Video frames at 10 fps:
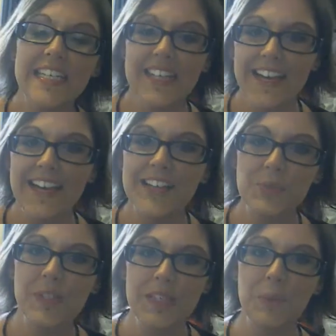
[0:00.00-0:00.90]
it's
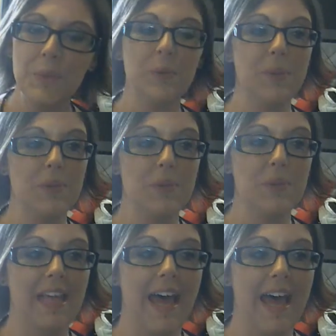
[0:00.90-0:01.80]
really cool
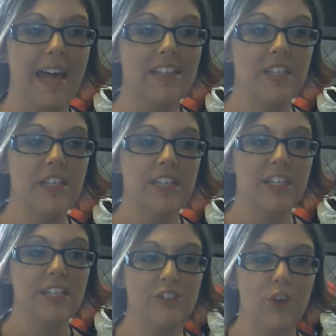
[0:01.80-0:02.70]
that
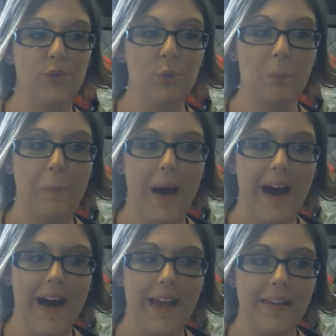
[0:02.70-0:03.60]
you know you
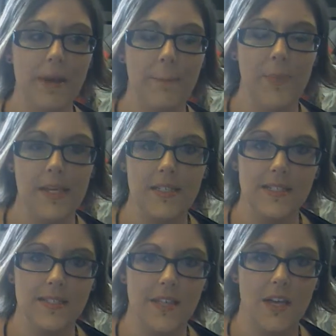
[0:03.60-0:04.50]
buy a
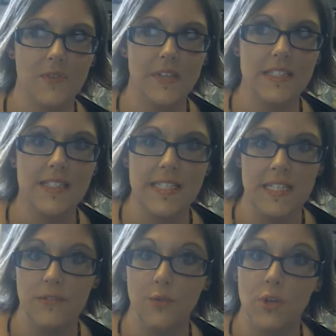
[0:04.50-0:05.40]
piece of
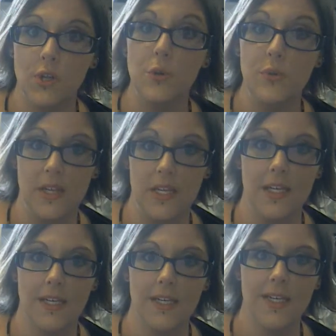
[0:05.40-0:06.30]
incentive clothing